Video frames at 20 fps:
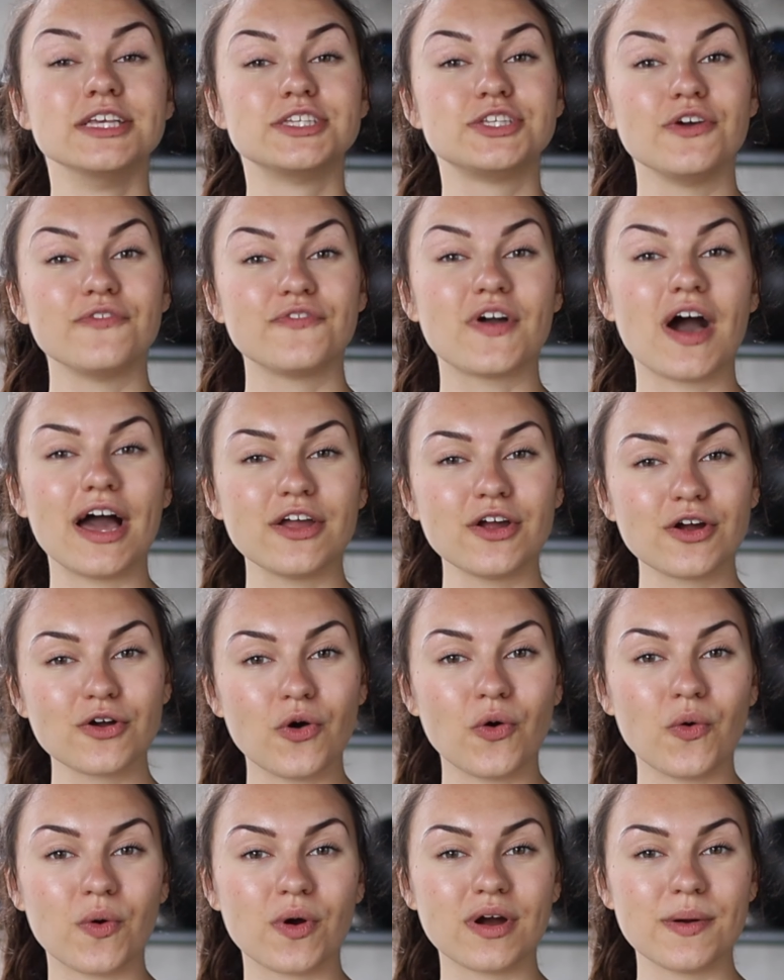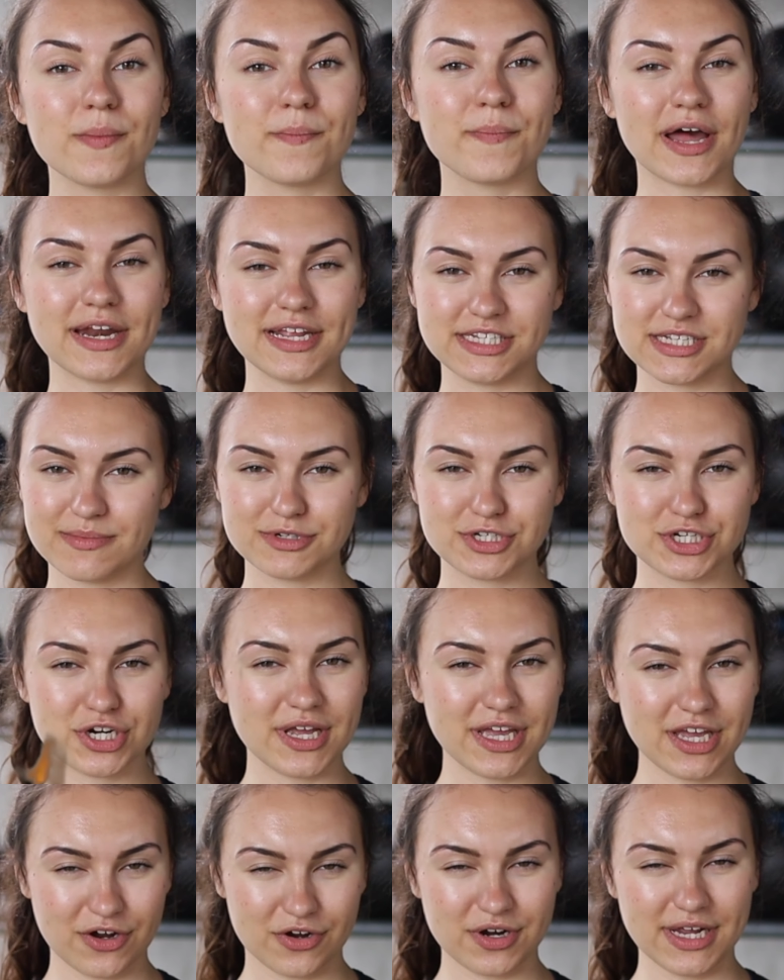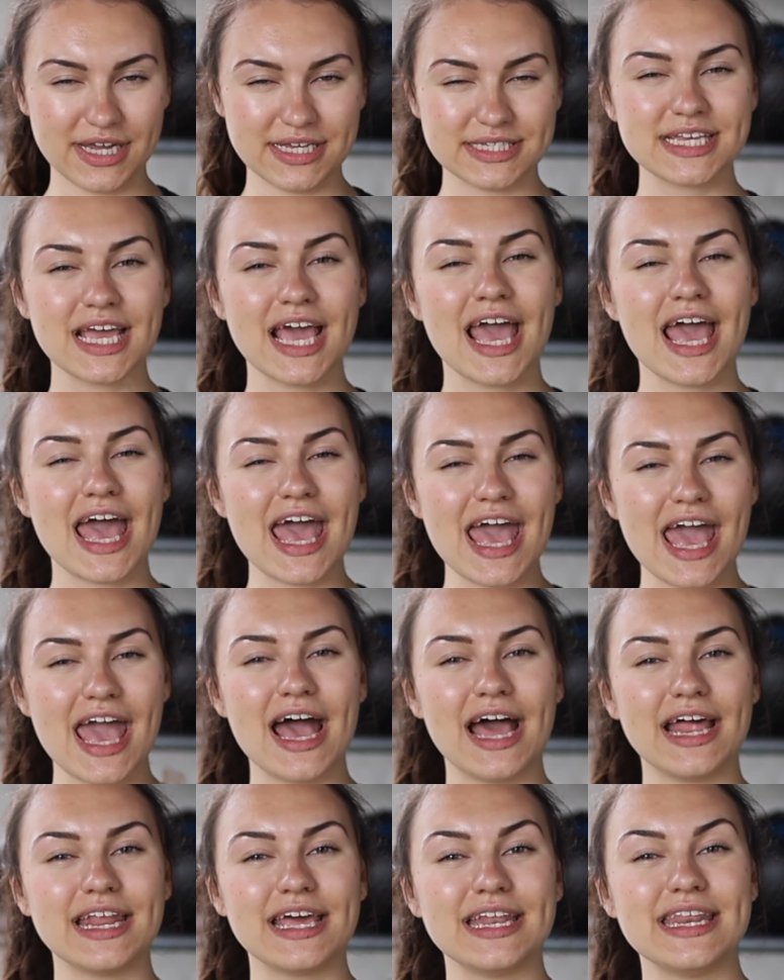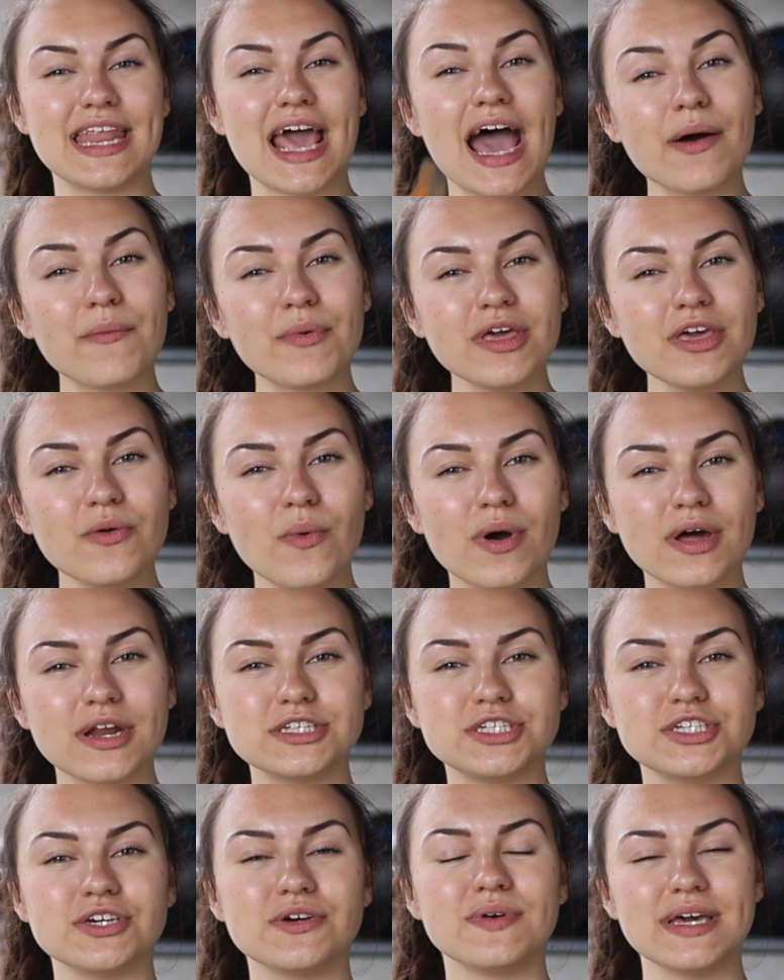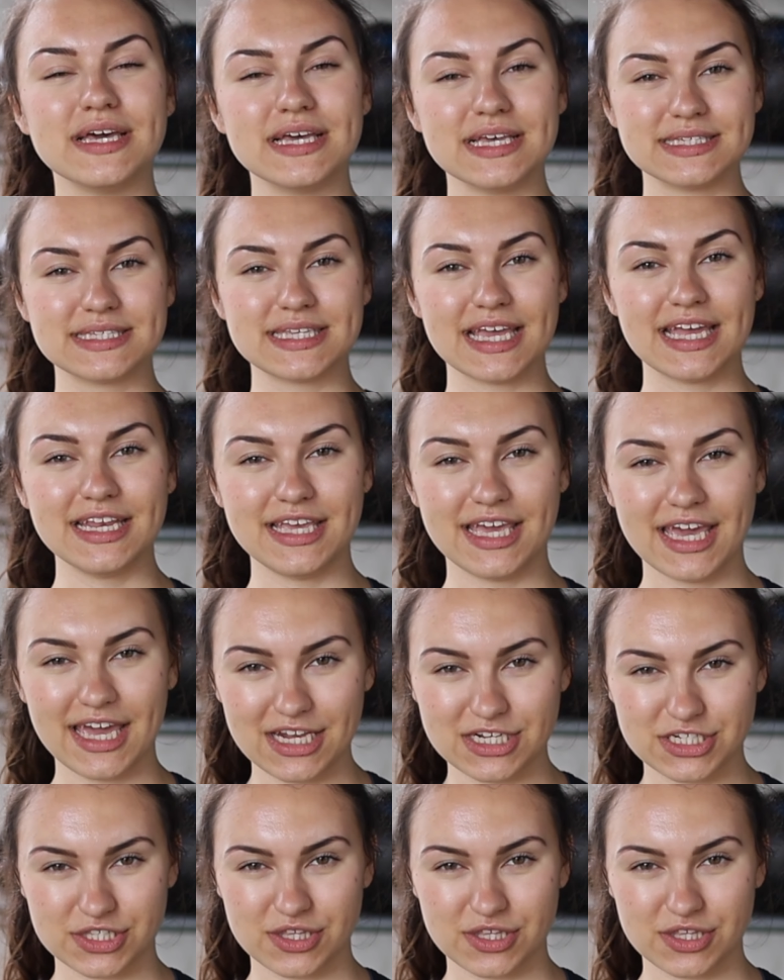So you've got your core body temperature increase and now what you wanna do is engage